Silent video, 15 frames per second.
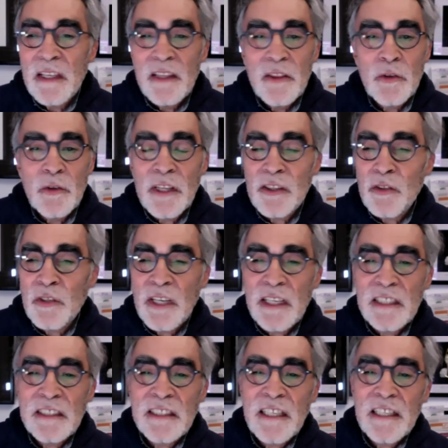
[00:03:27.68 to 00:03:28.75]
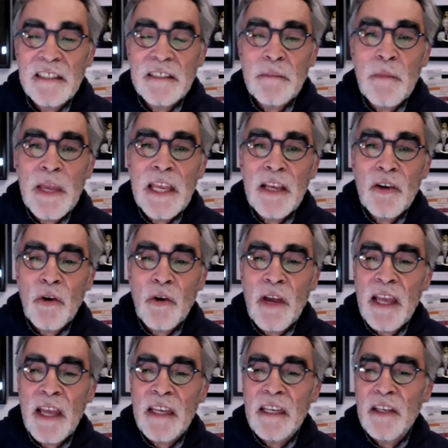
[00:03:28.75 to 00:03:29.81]
throughout the United States, Mexico,
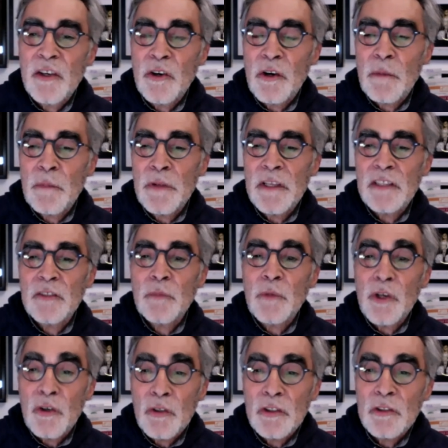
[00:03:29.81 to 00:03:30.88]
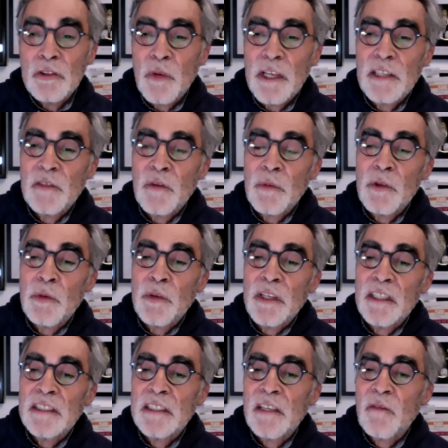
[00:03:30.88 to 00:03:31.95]
and in Europe. His murals range from the
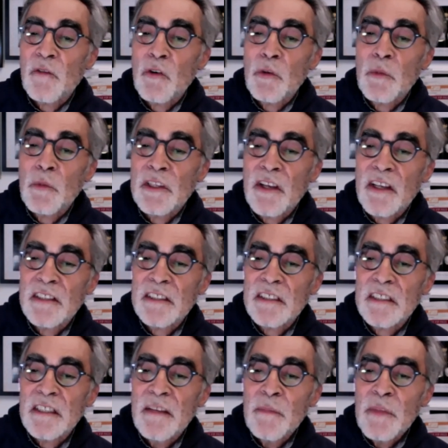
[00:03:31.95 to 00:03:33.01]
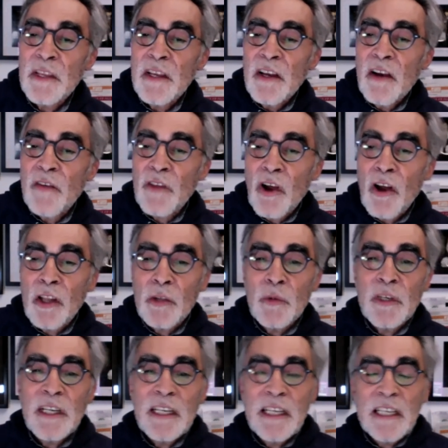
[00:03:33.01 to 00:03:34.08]
realistic photomontages of the
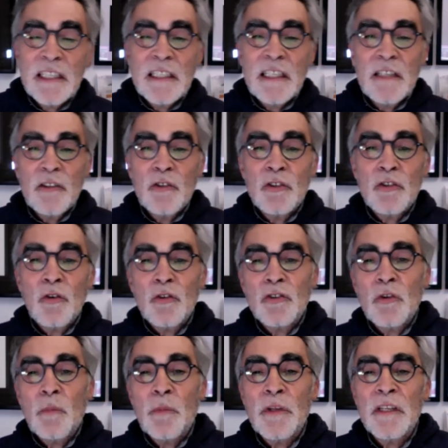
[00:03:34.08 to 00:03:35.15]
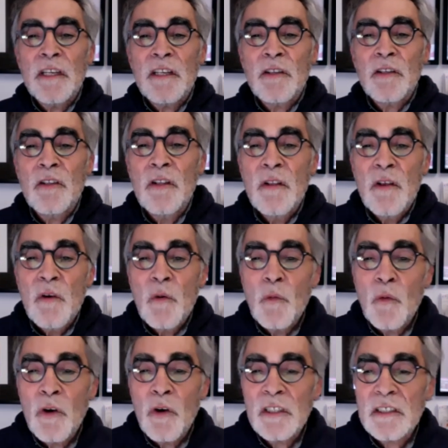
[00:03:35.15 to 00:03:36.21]
Hollywood elite to social political
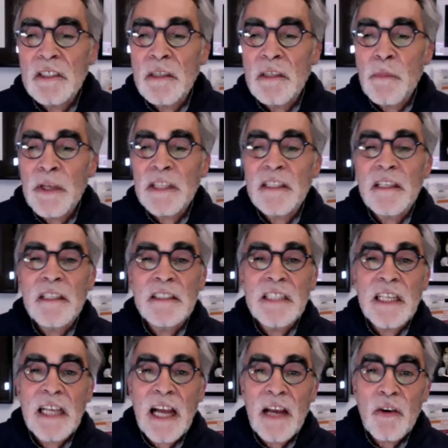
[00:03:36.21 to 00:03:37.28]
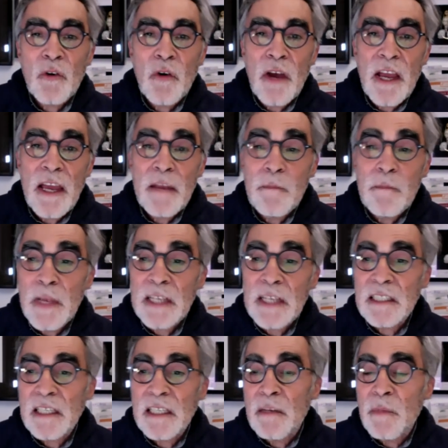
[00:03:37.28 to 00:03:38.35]
works depicting Chicano and
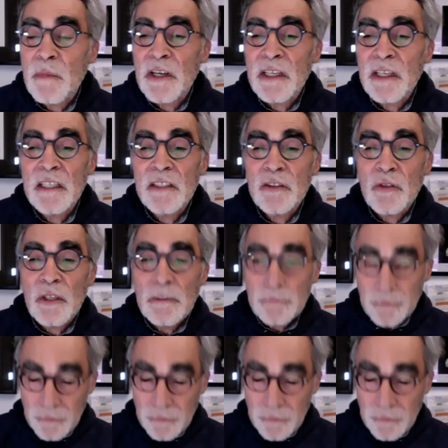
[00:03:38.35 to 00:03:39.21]
Mexican American history.